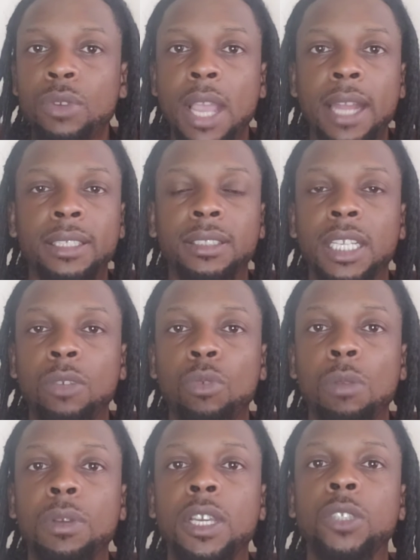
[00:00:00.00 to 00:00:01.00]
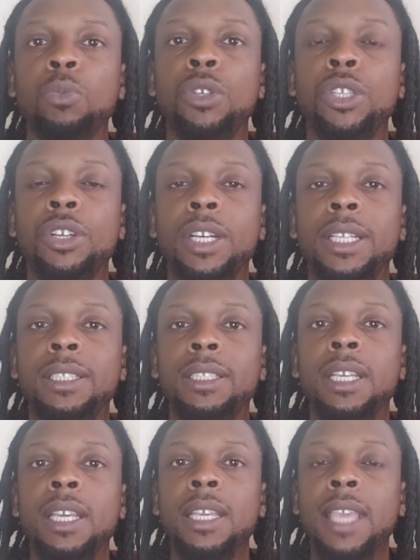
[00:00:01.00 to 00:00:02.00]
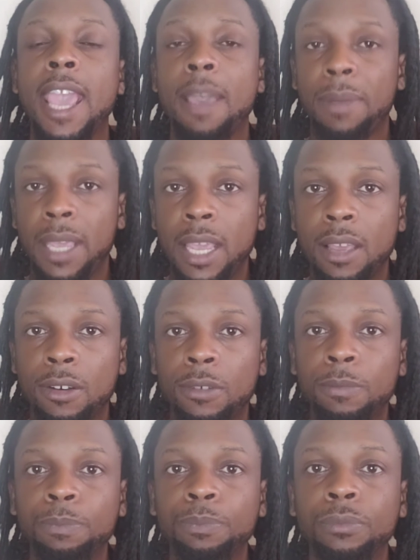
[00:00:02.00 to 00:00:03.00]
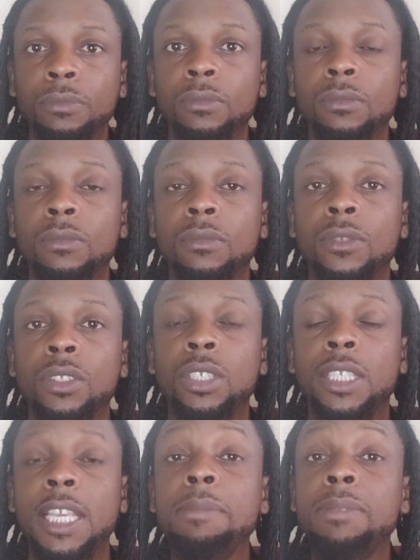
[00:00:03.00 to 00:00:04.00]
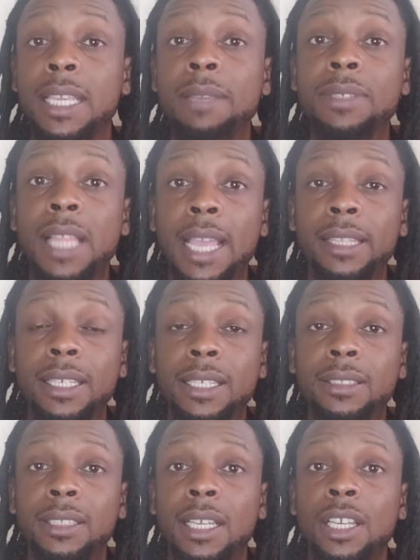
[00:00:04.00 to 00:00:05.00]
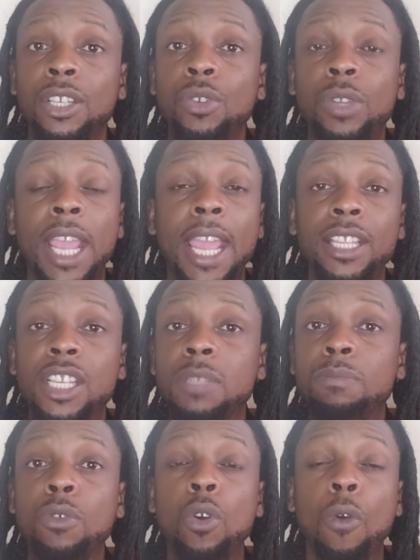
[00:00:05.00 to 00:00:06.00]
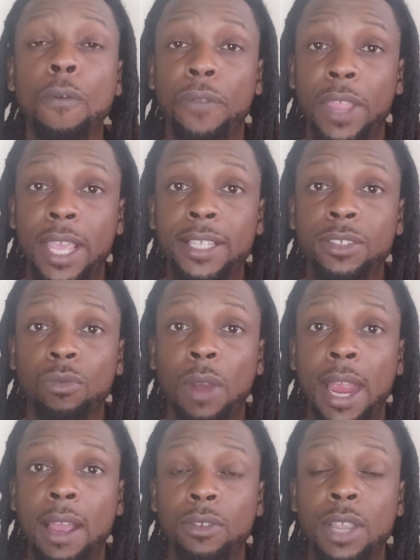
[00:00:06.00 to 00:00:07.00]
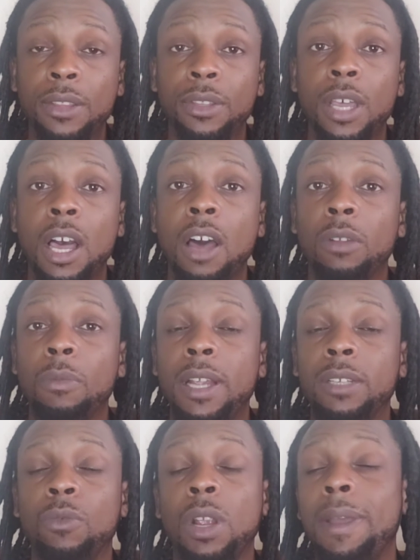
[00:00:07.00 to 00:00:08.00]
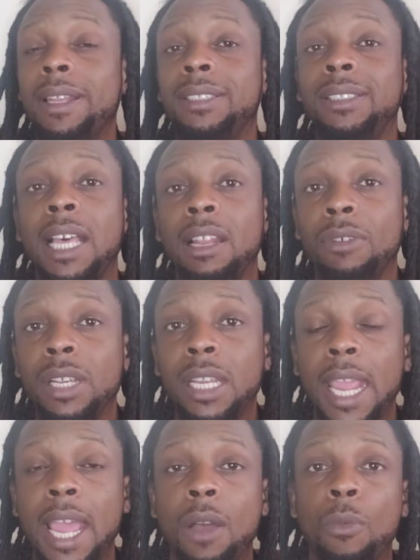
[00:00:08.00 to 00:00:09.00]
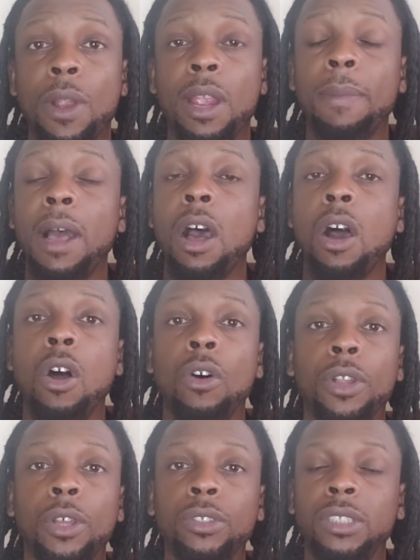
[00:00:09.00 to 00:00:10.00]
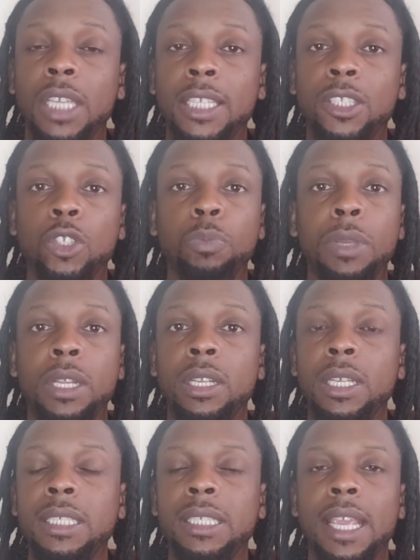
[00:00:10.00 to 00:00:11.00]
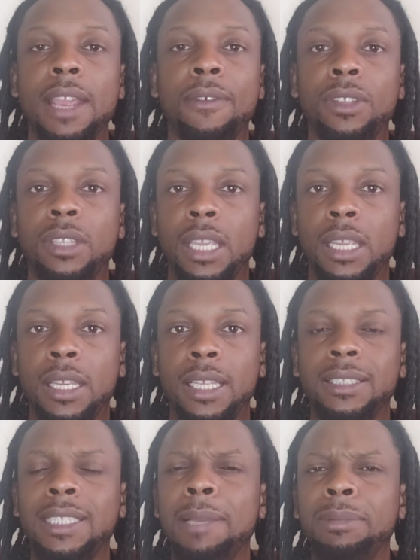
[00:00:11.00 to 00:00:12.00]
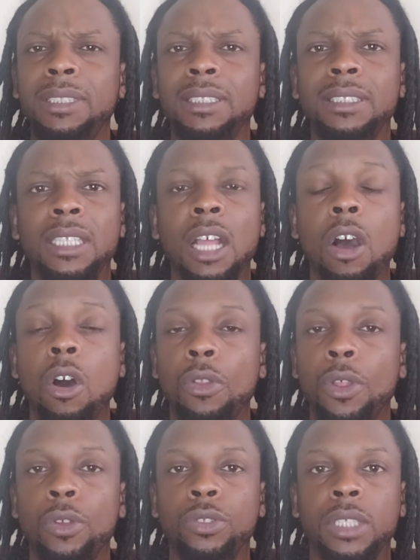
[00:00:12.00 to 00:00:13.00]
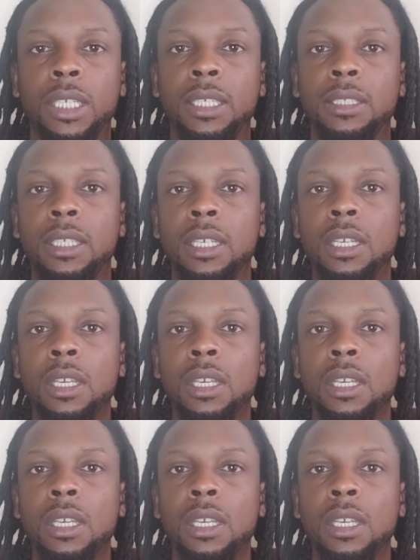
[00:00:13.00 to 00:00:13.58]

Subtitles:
you got to stick with, because when you're in cap hell, to keep teams like this, you can't just move things around. You have to worry about the salary cap, worry about all those things, those penalties and everything, exceptions and all those things.